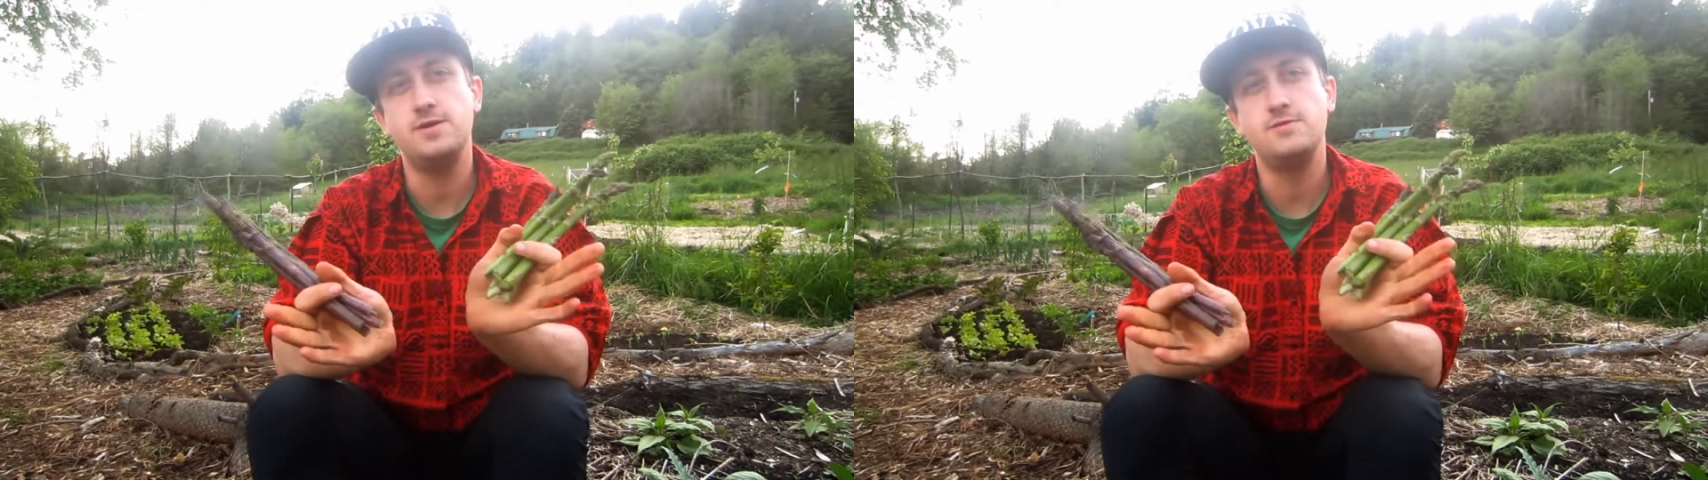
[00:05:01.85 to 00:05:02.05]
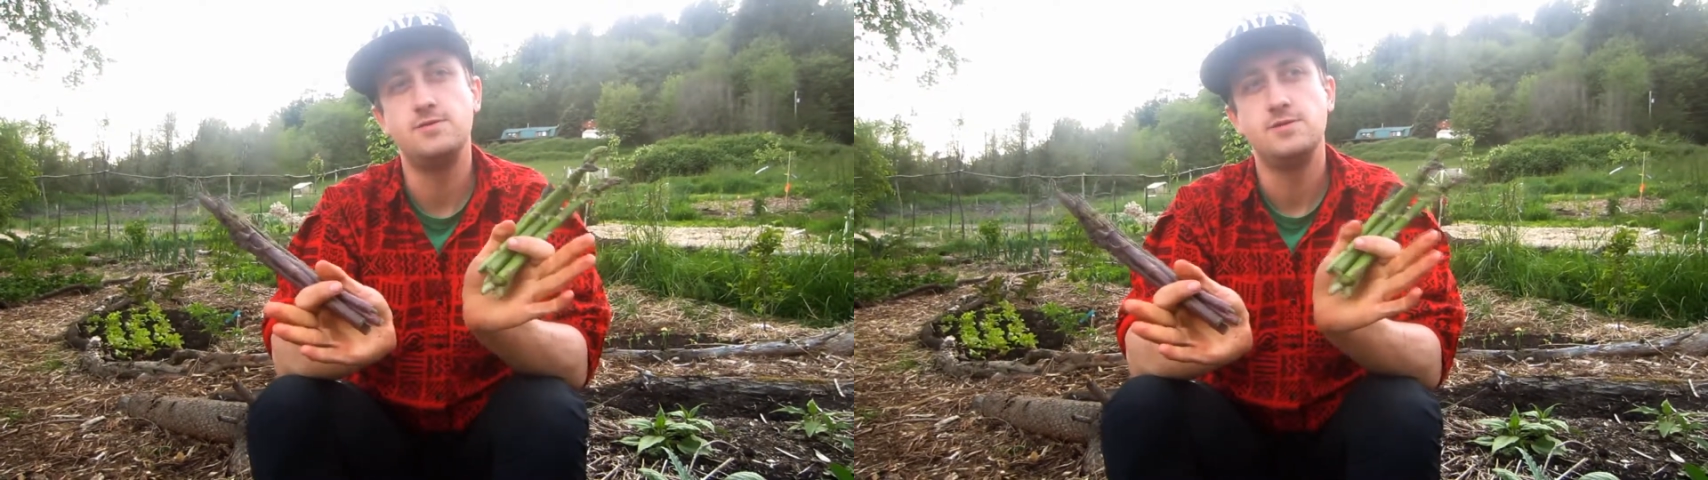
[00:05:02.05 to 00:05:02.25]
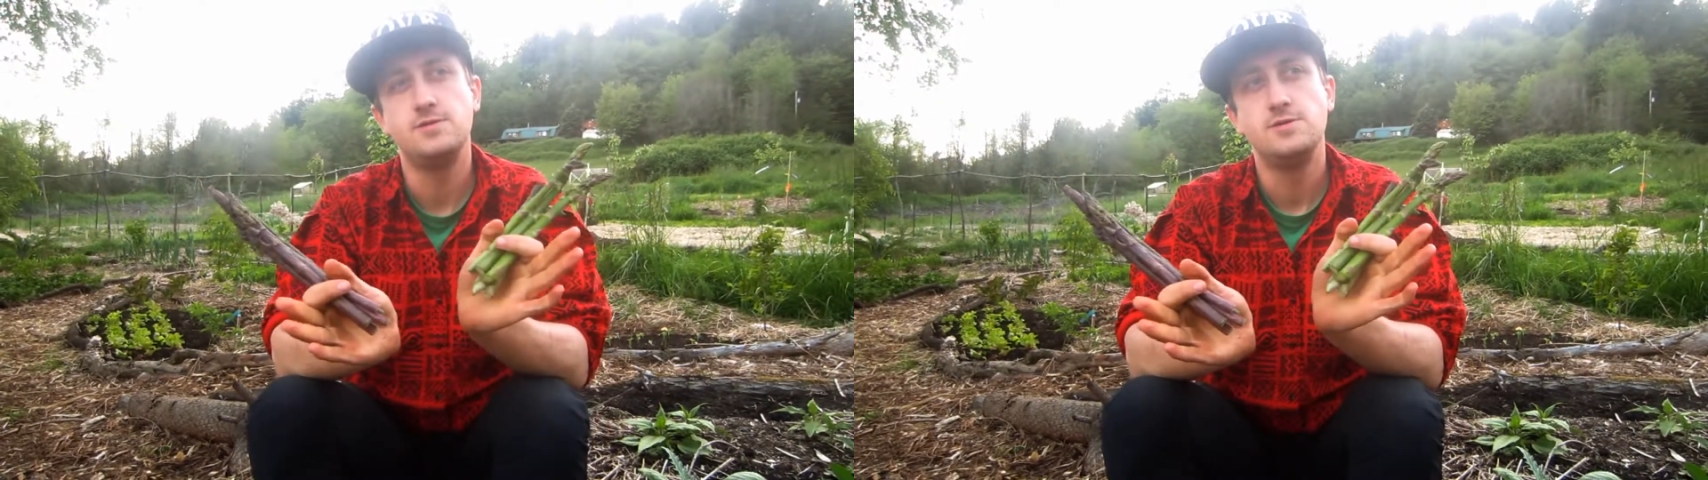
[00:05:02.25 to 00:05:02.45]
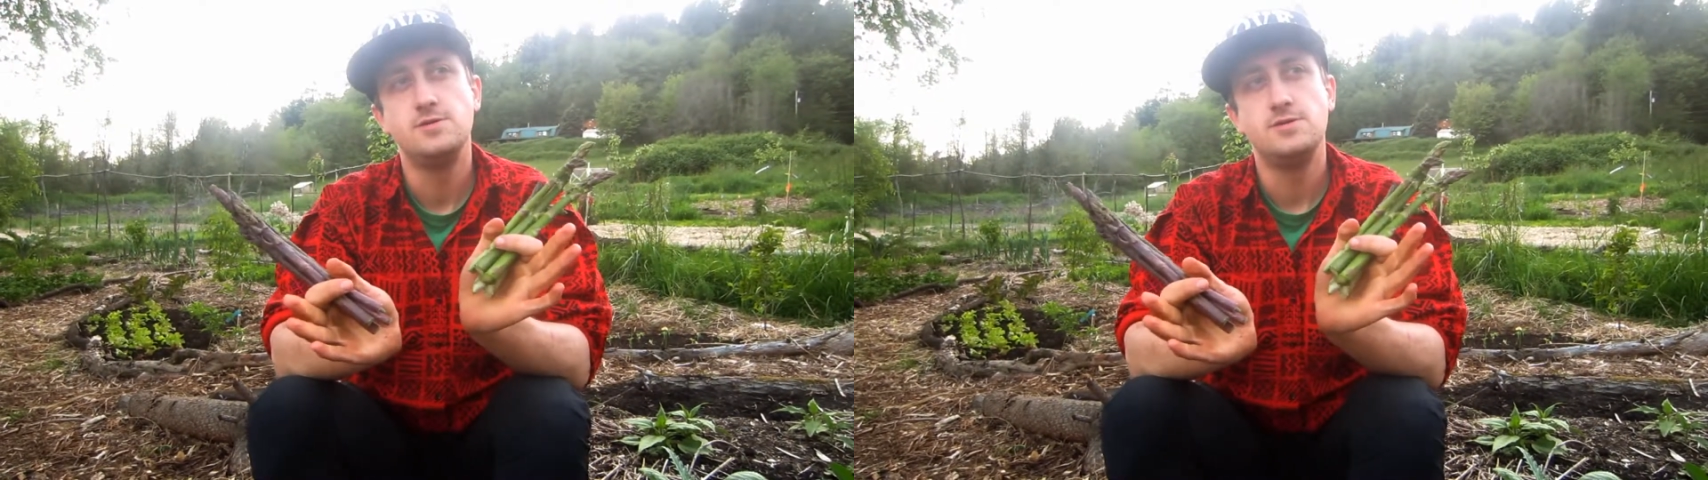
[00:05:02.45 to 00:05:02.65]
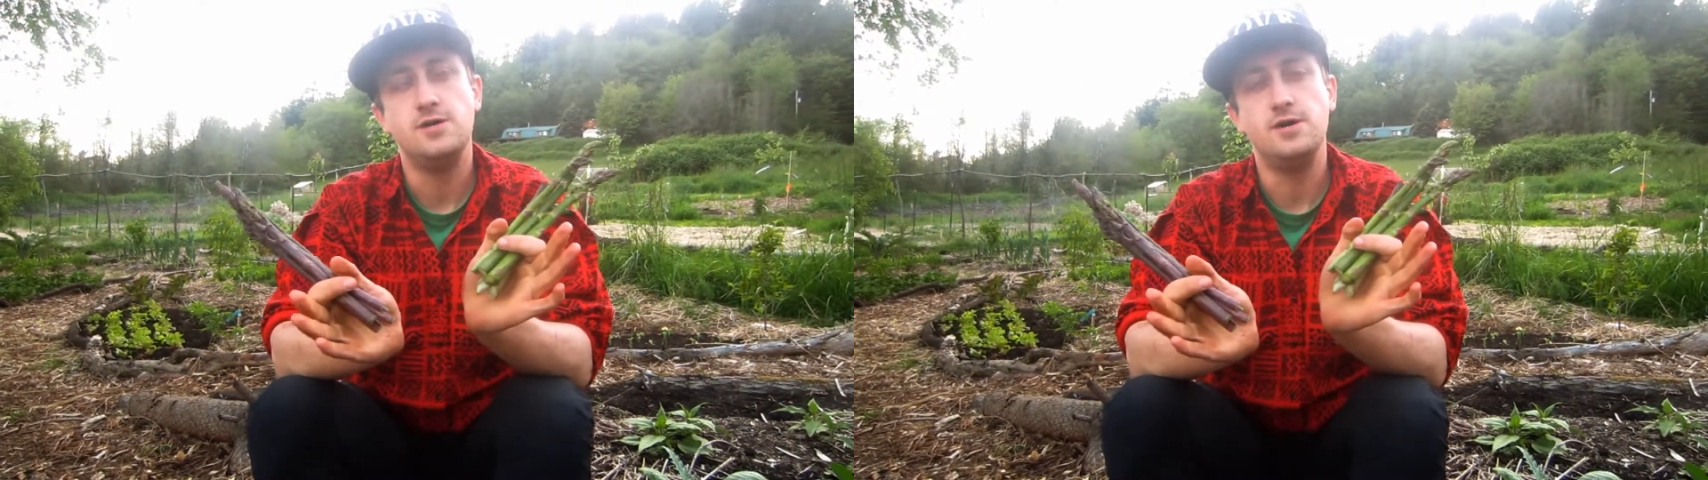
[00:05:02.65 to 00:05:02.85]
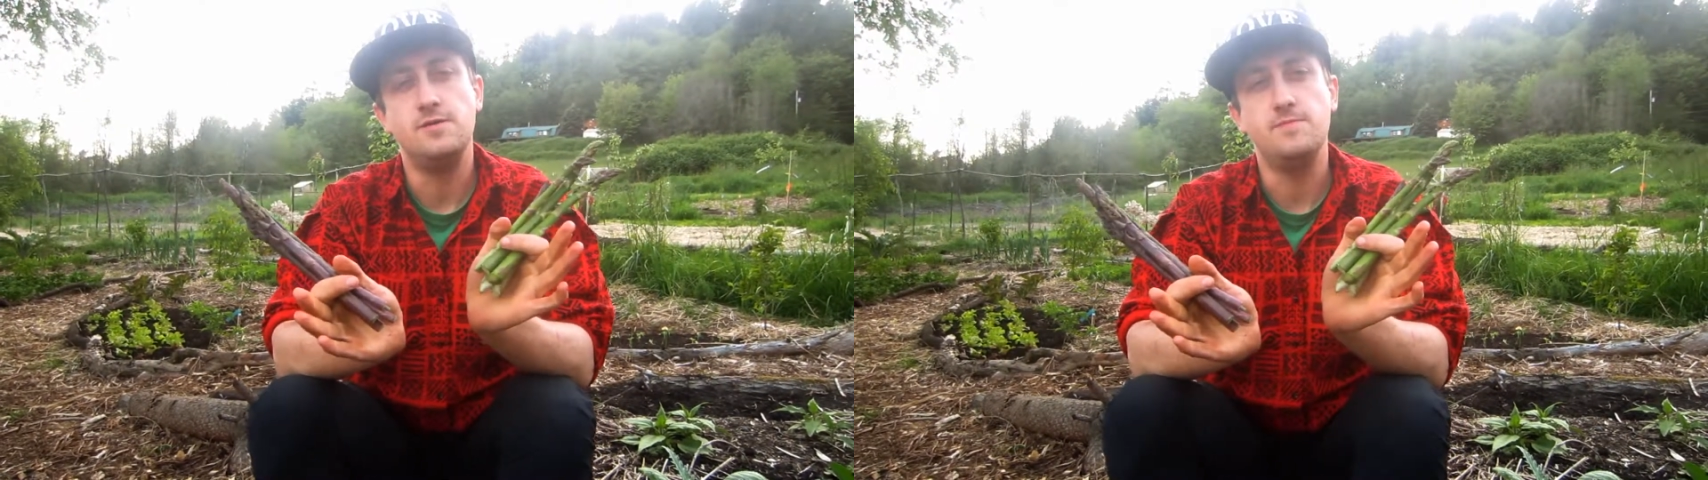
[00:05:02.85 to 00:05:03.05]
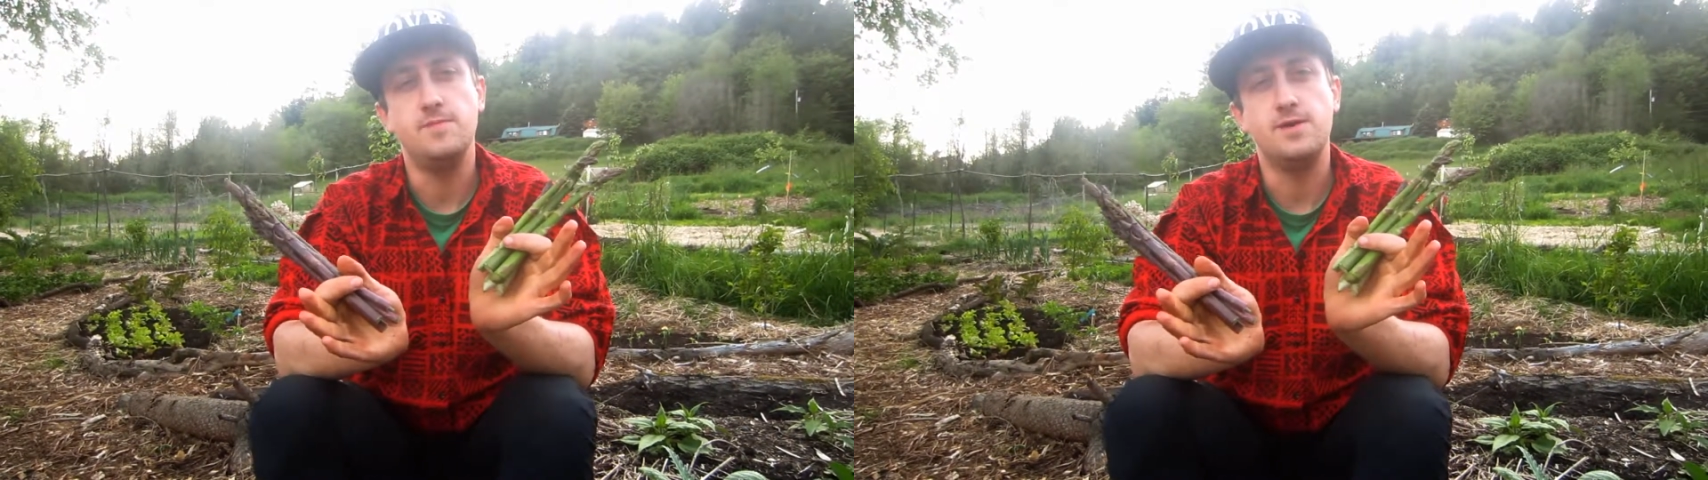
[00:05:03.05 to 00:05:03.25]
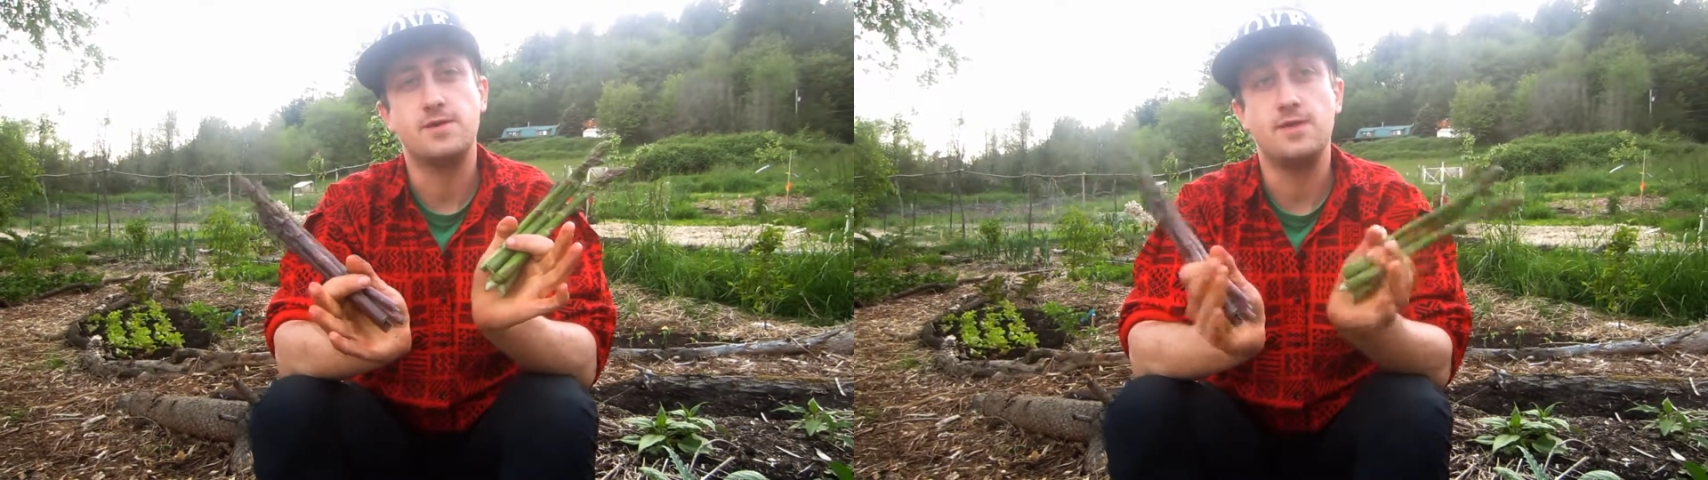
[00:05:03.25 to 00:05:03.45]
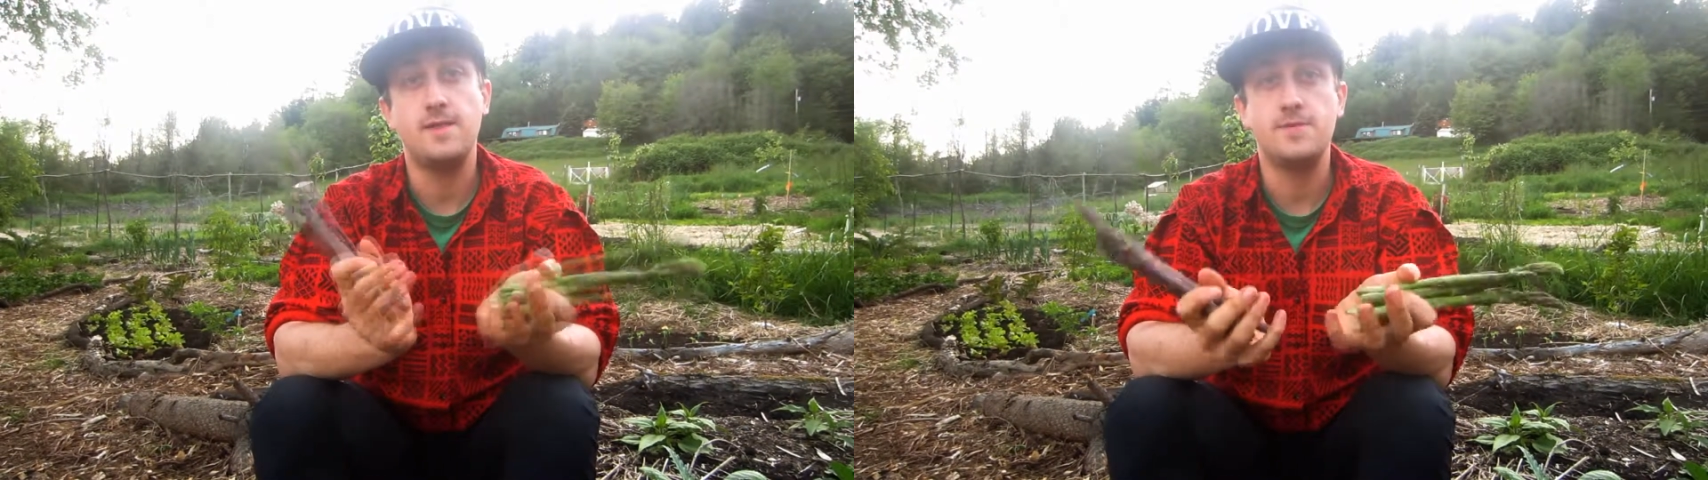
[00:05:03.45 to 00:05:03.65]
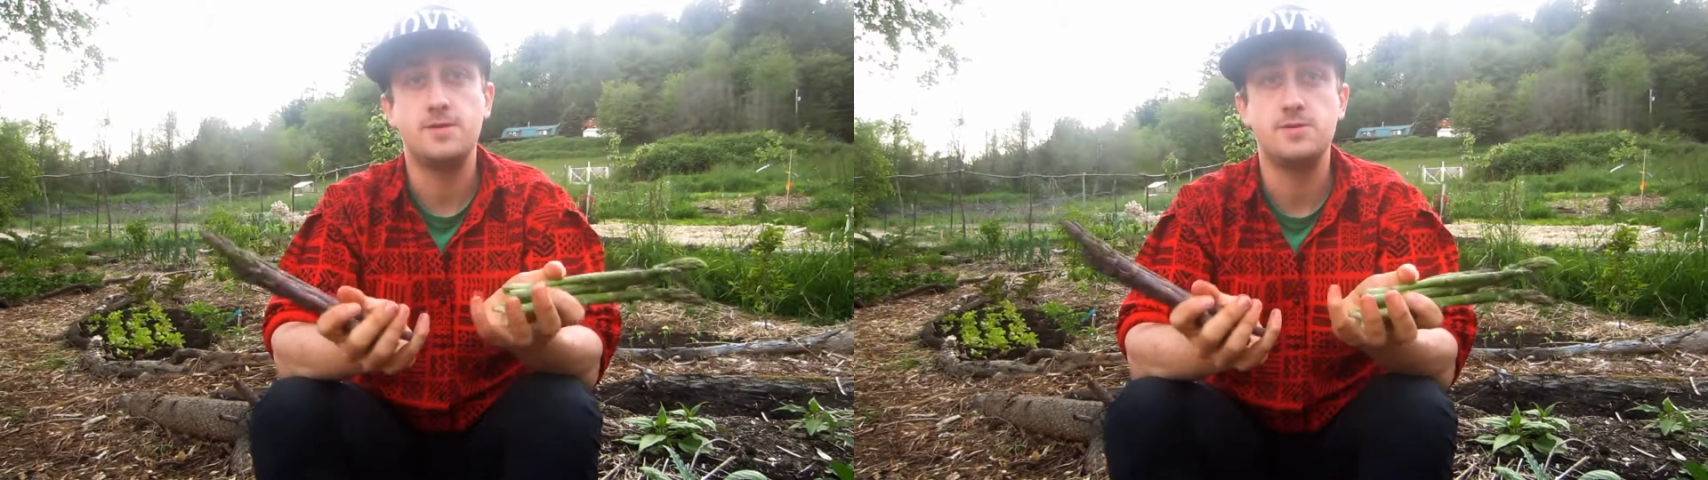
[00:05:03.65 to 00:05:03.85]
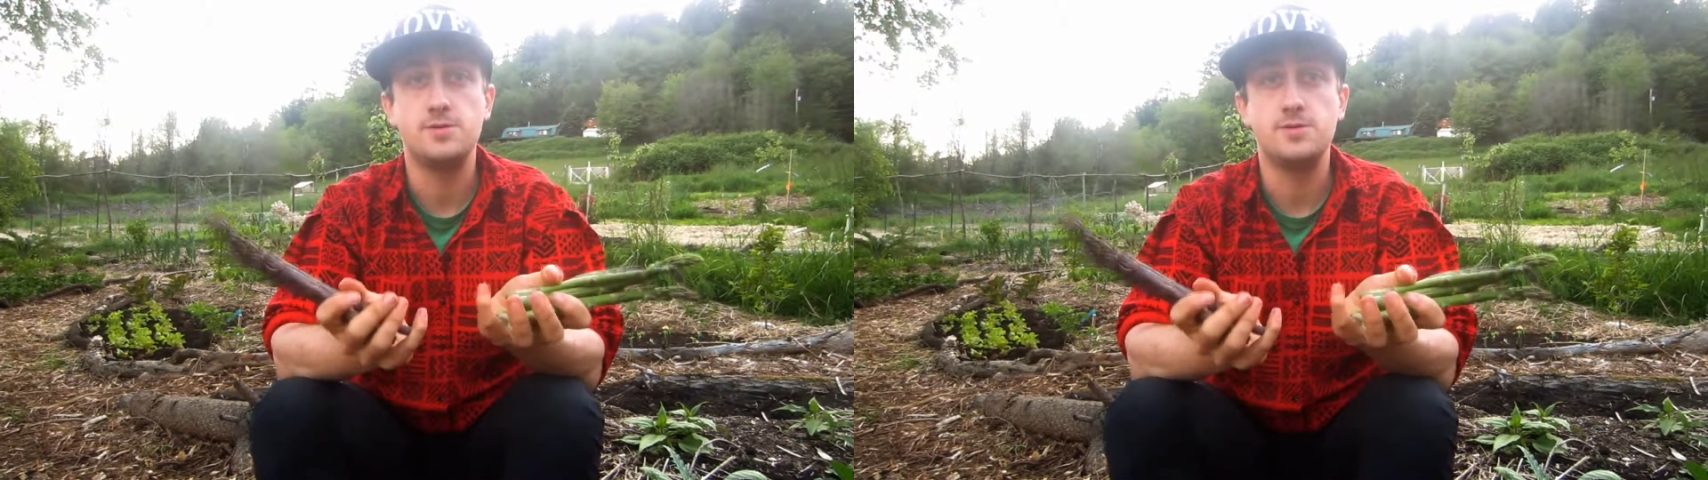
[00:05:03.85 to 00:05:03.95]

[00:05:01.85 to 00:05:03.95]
it, except